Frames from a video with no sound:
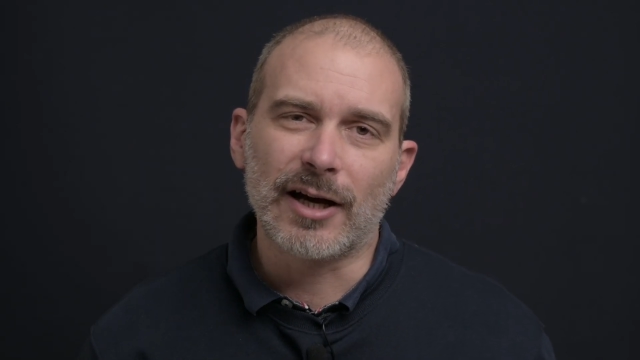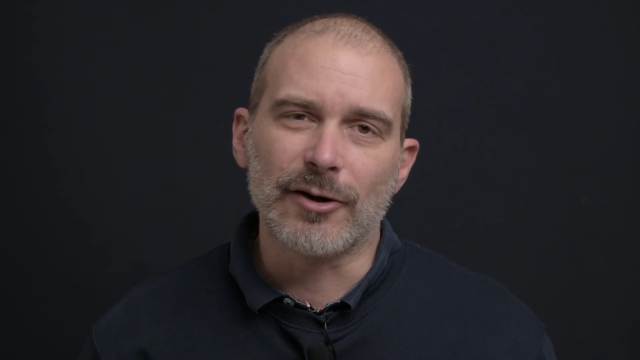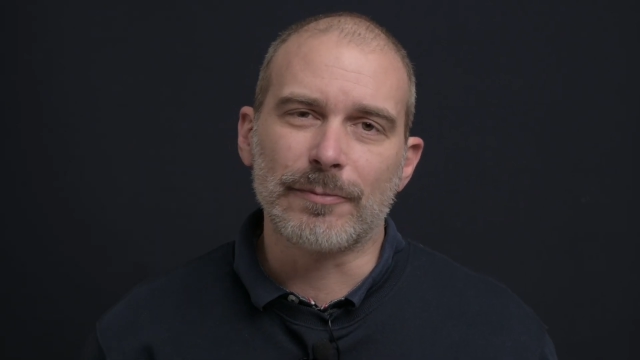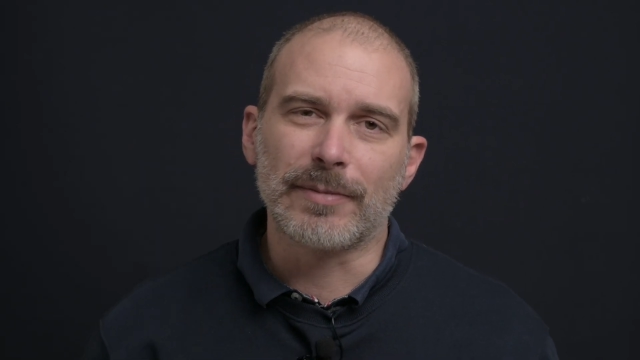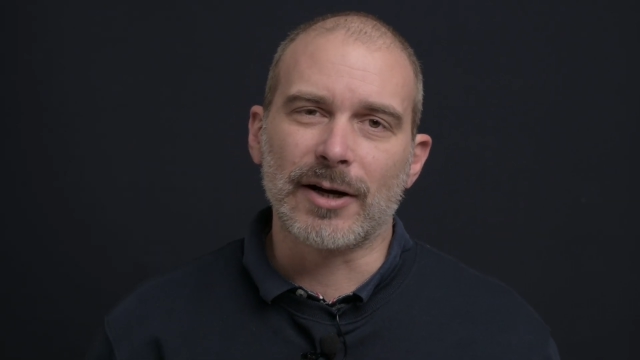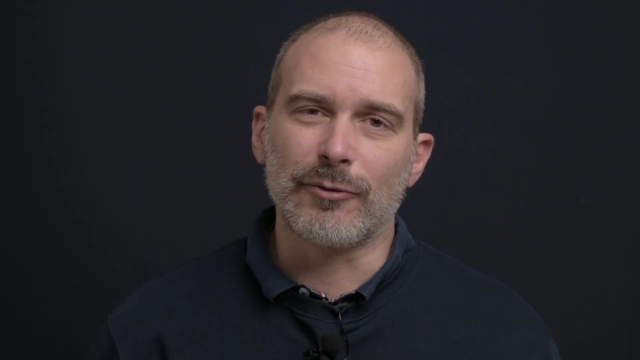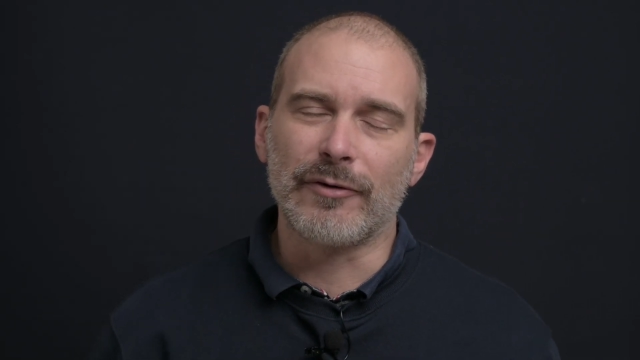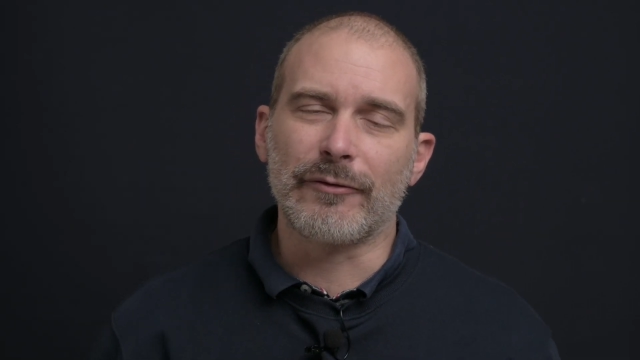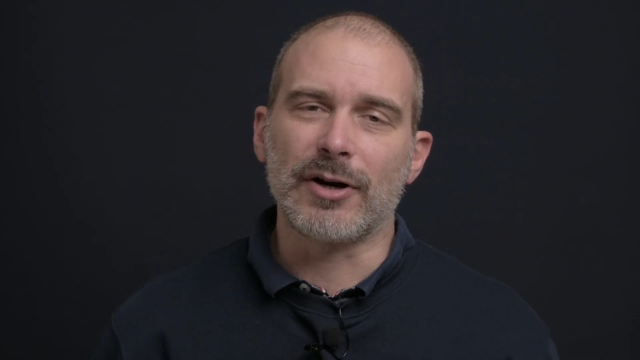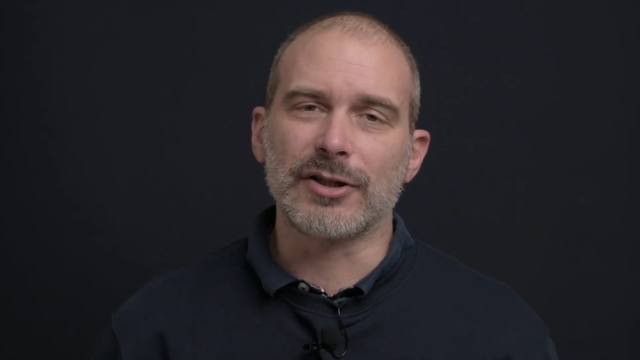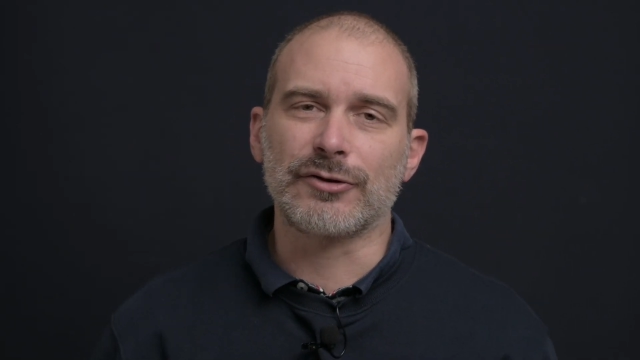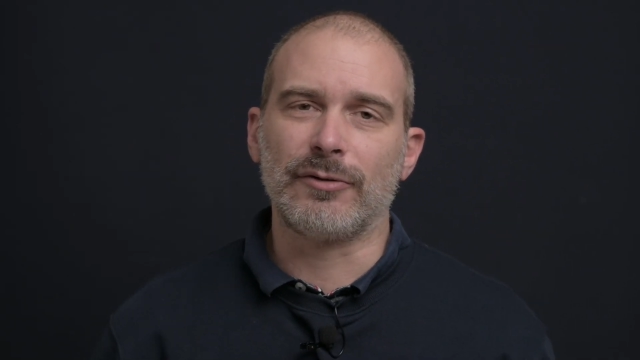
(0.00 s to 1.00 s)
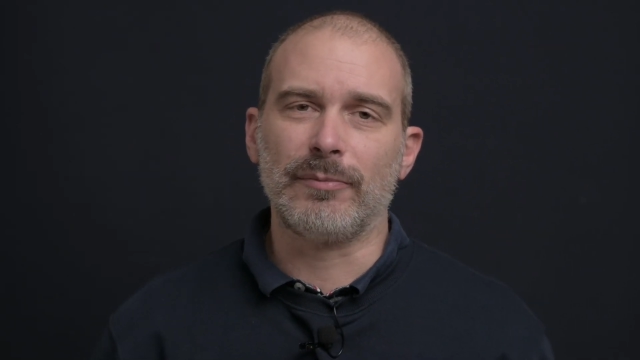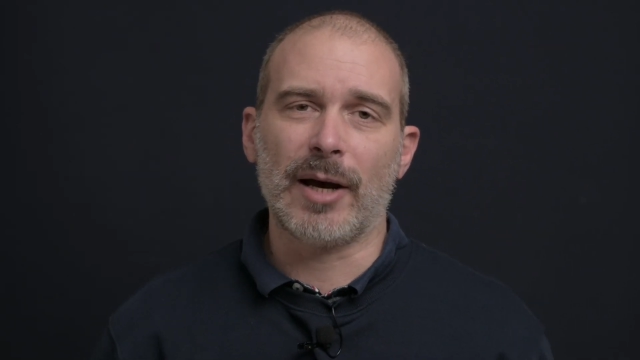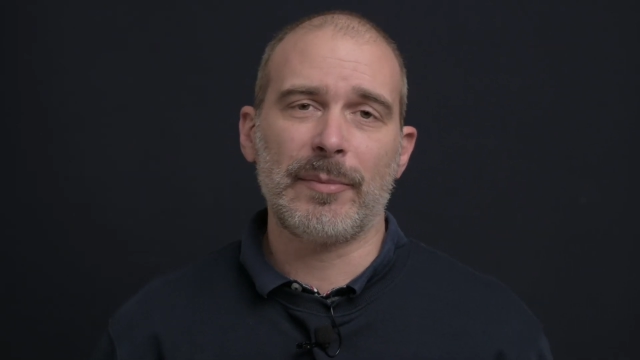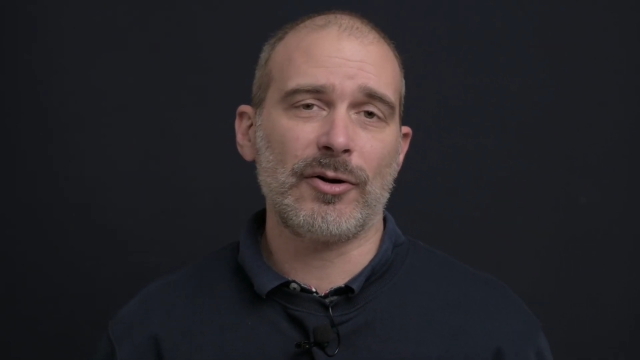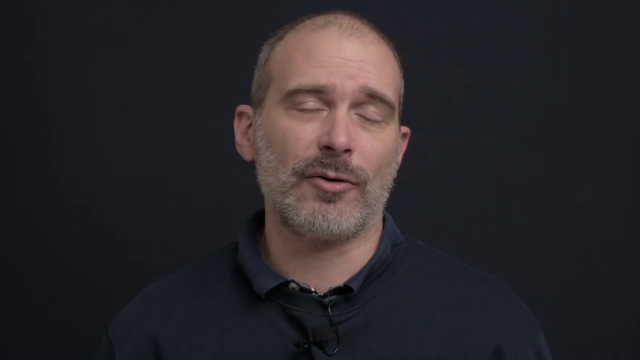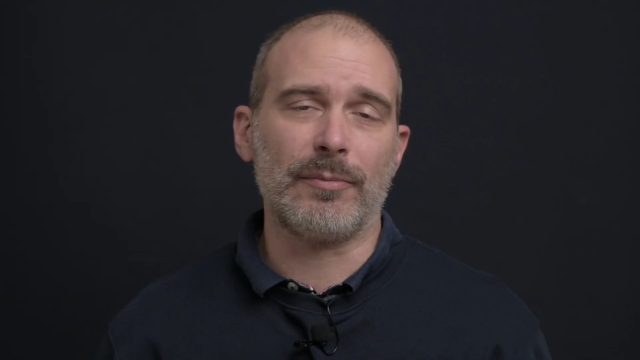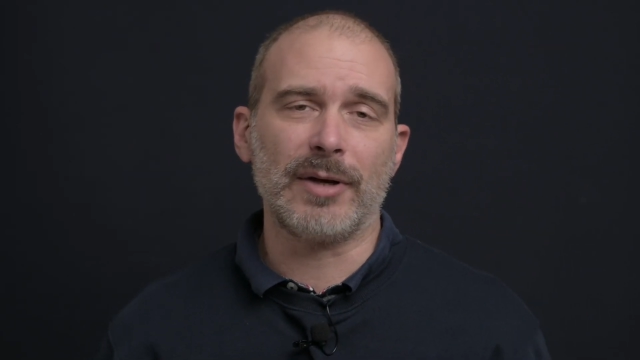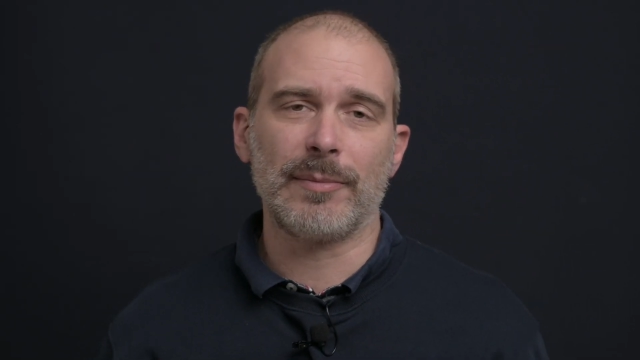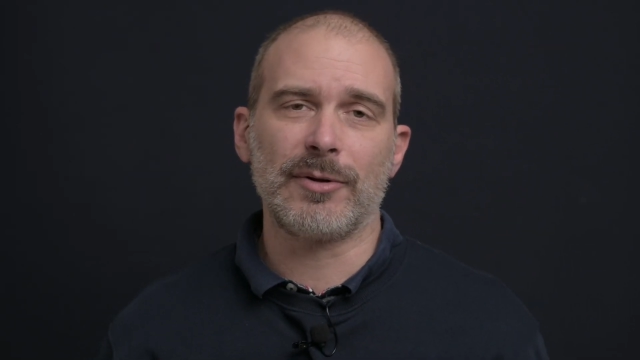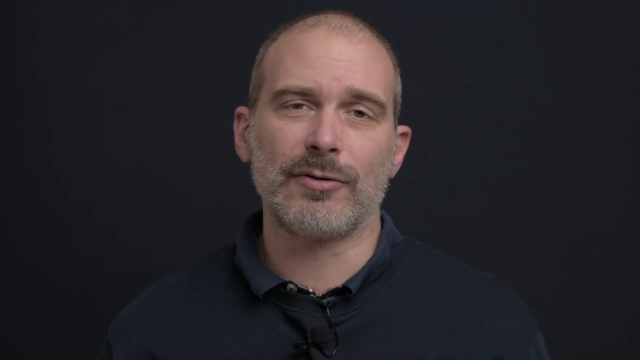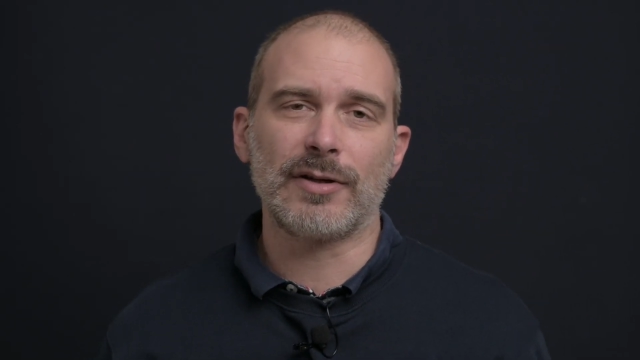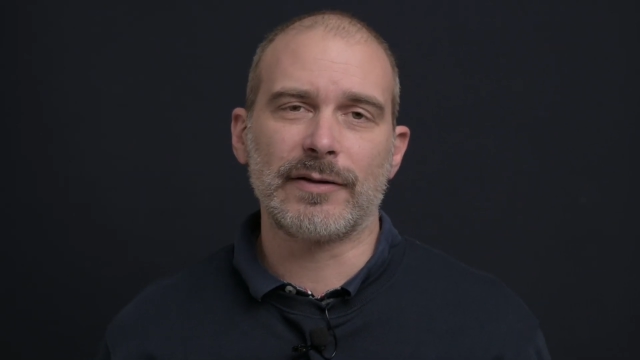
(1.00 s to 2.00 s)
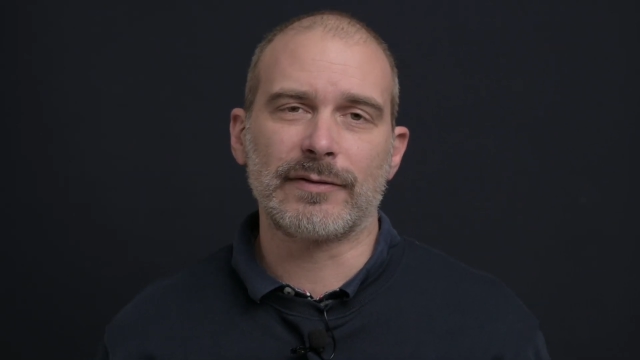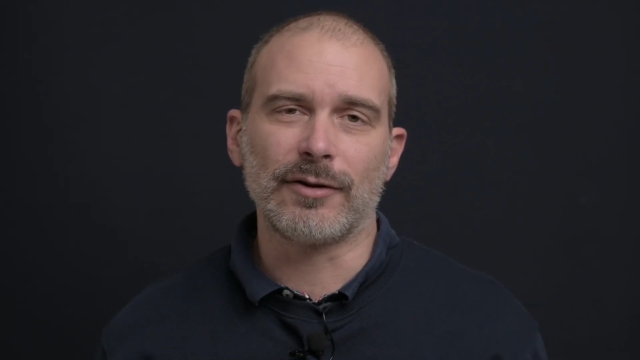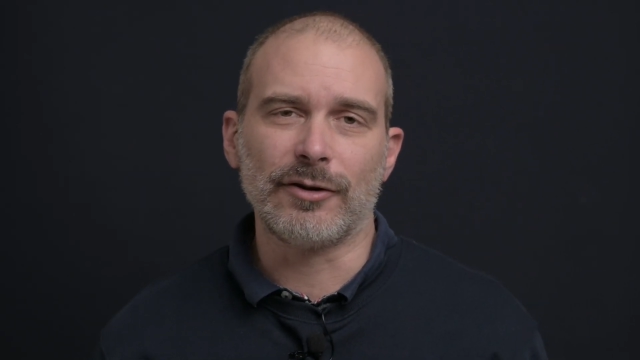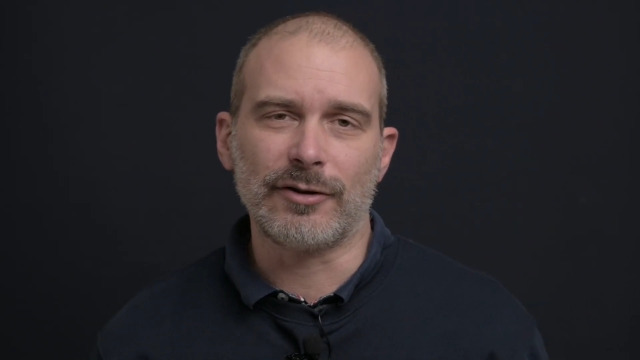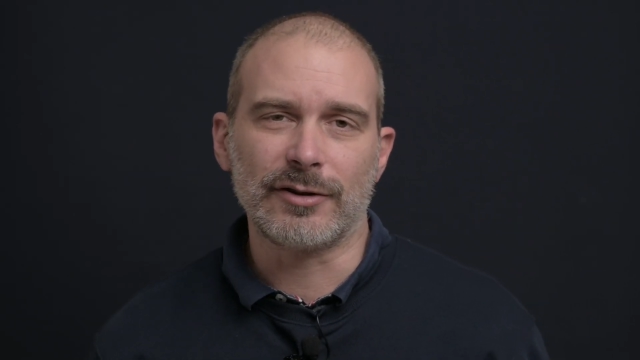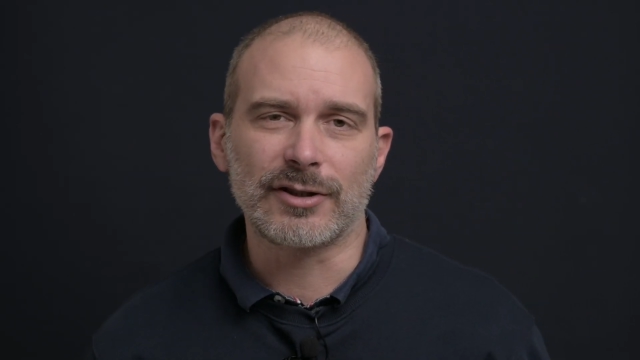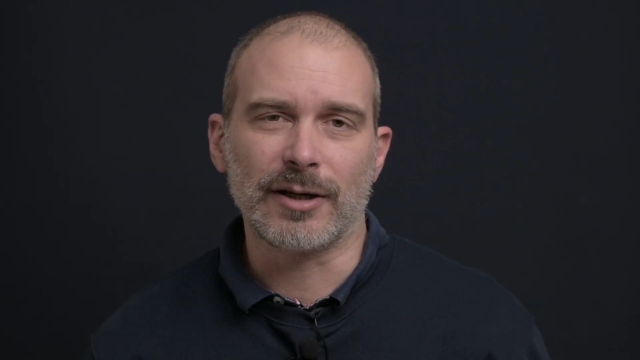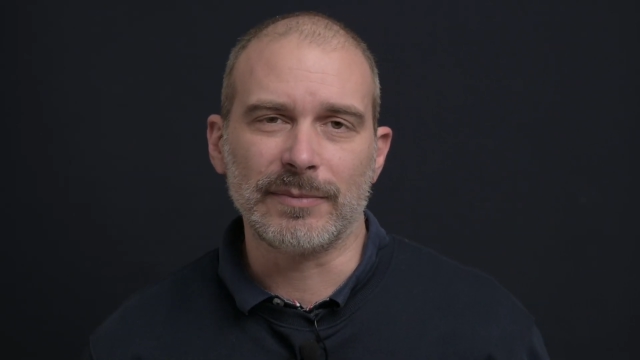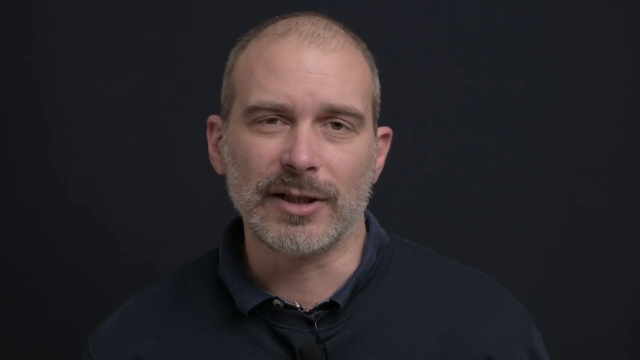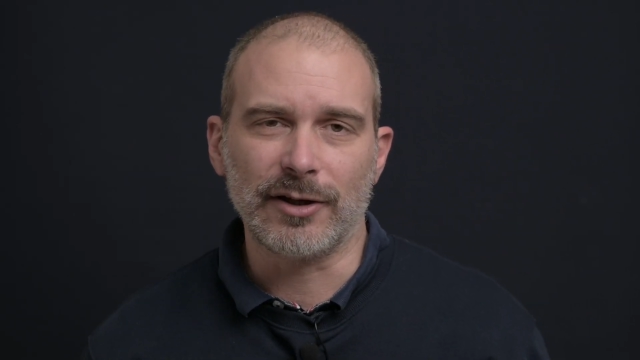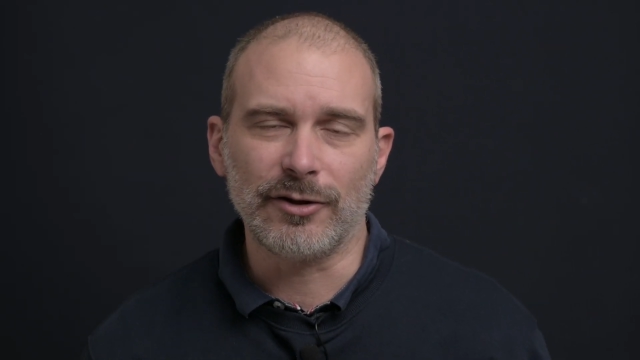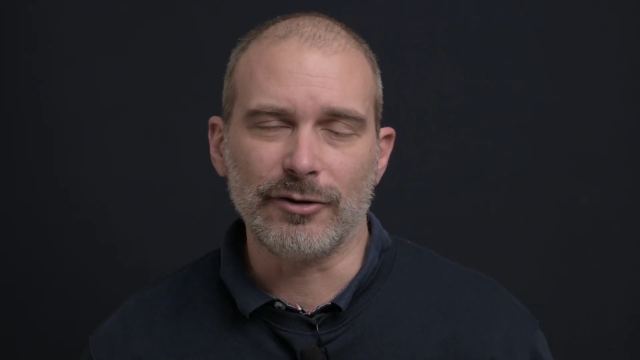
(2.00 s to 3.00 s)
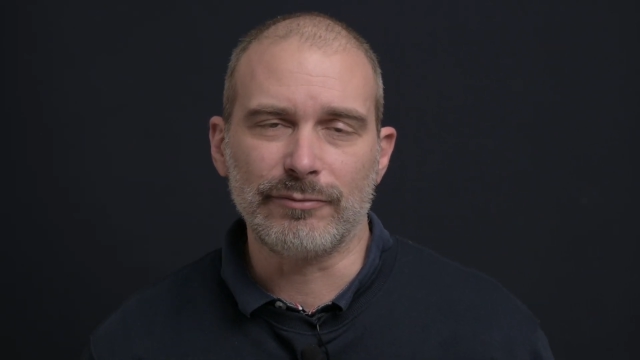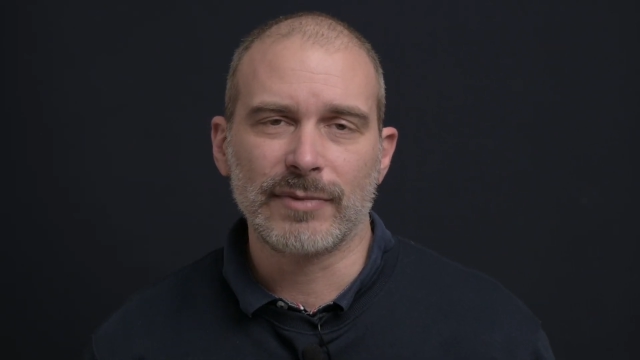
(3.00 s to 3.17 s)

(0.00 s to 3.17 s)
I hope I refreshed your memory, or maybe you even learned something new.